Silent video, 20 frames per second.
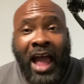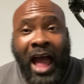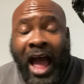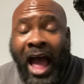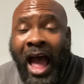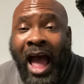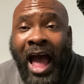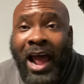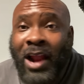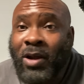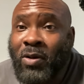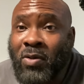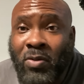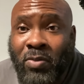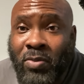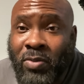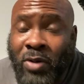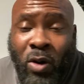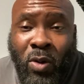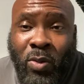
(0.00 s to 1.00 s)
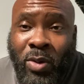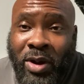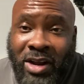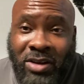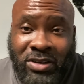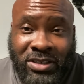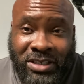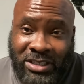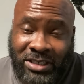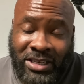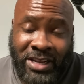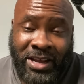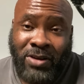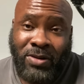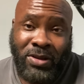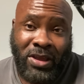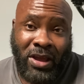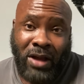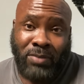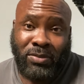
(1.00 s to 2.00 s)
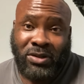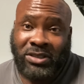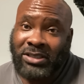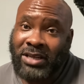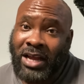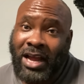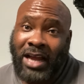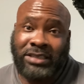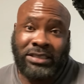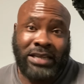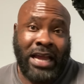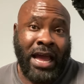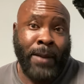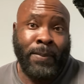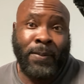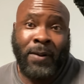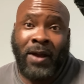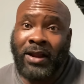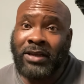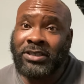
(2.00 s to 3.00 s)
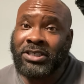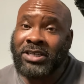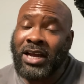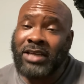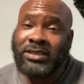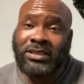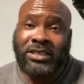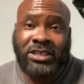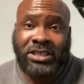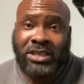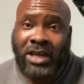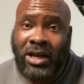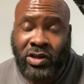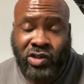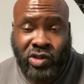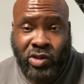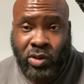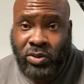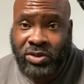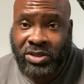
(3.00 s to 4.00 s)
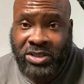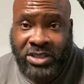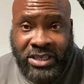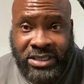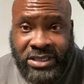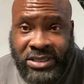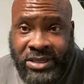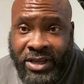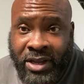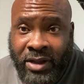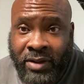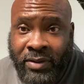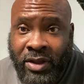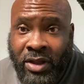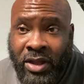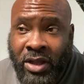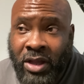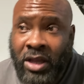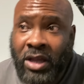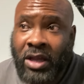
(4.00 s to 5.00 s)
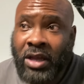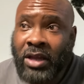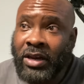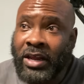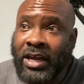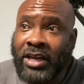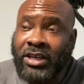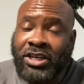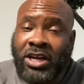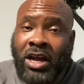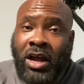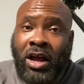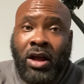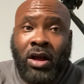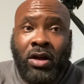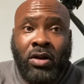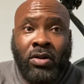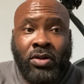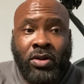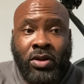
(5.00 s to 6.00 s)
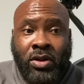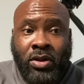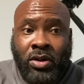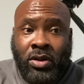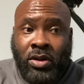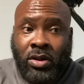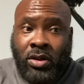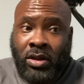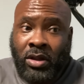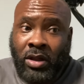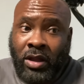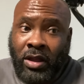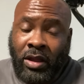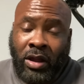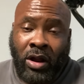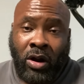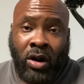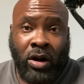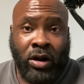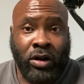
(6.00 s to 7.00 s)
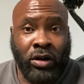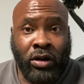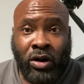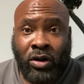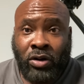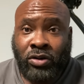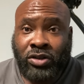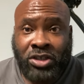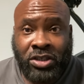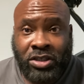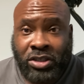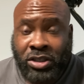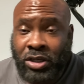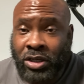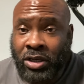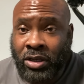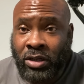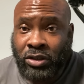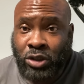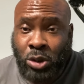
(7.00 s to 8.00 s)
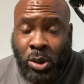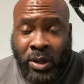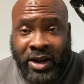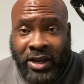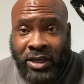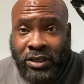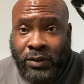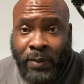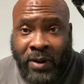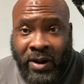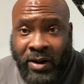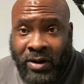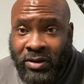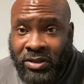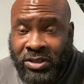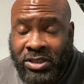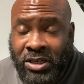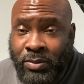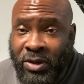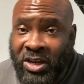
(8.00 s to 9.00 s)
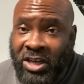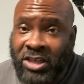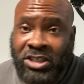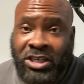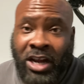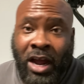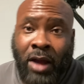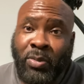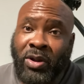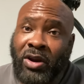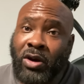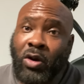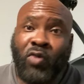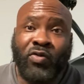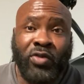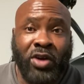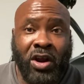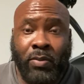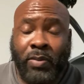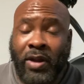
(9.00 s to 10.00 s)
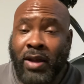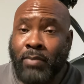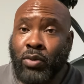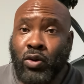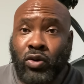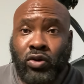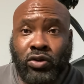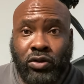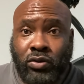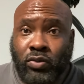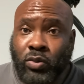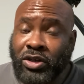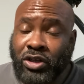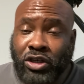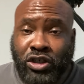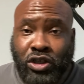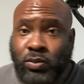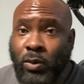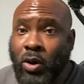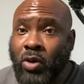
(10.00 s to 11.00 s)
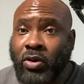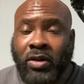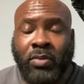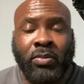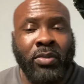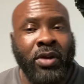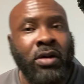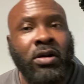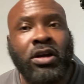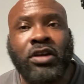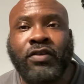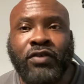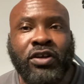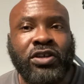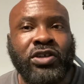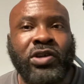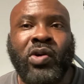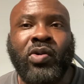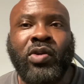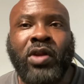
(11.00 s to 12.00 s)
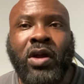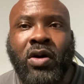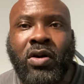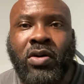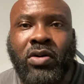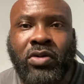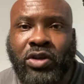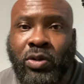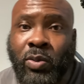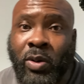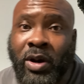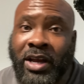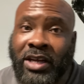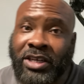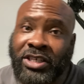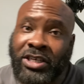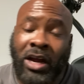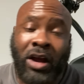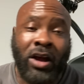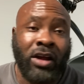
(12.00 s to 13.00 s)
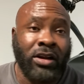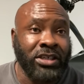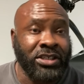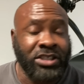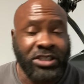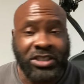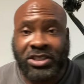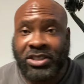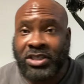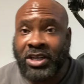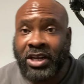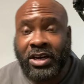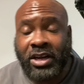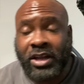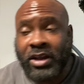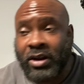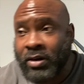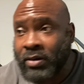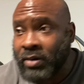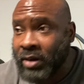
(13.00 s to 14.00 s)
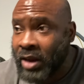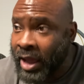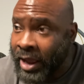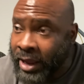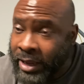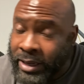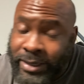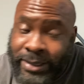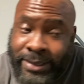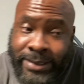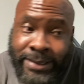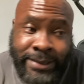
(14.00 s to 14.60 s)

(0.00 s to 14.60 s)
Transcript: I don't know what else to tell y'all besides I apologize that y'all so sensitive, that y'all are allergic to transparency because y'all been over there bamboozled with the smoke and mirrors for so long to where that y'all are just sitting here like